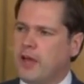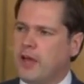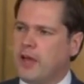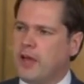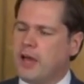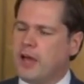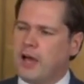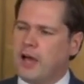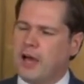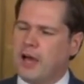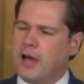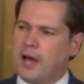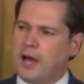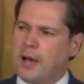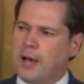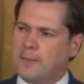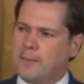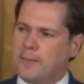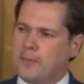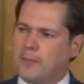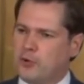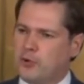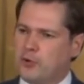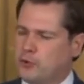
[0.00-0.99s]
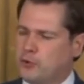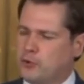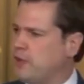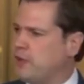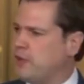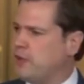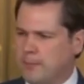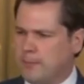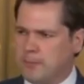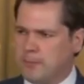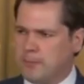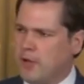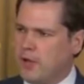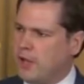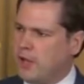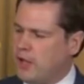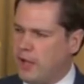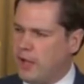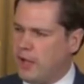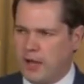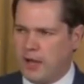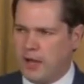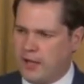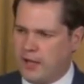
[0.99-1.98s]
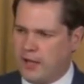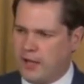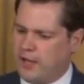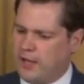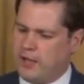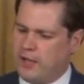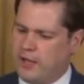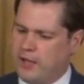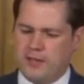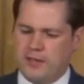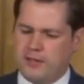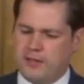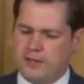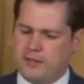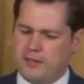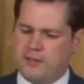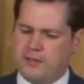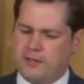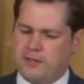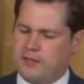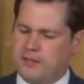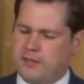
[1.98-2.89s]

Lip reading: who've come in